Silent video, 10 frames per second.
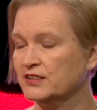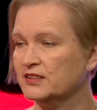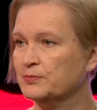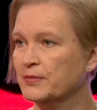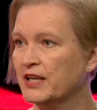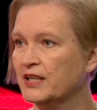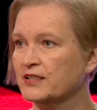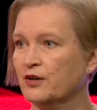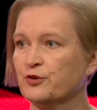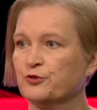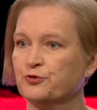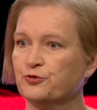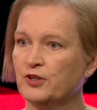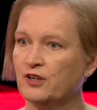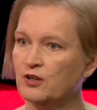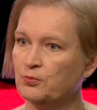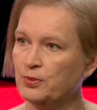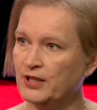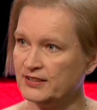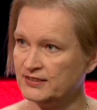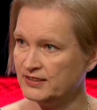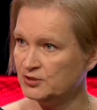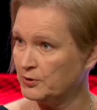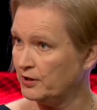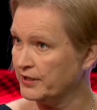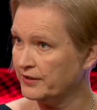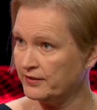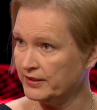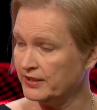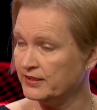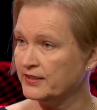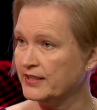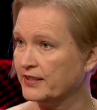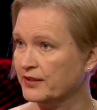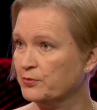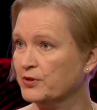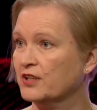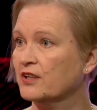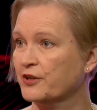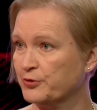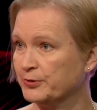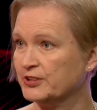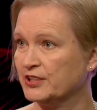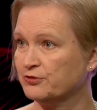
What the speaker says: is made out of plastics, polyethylene, that can be 100%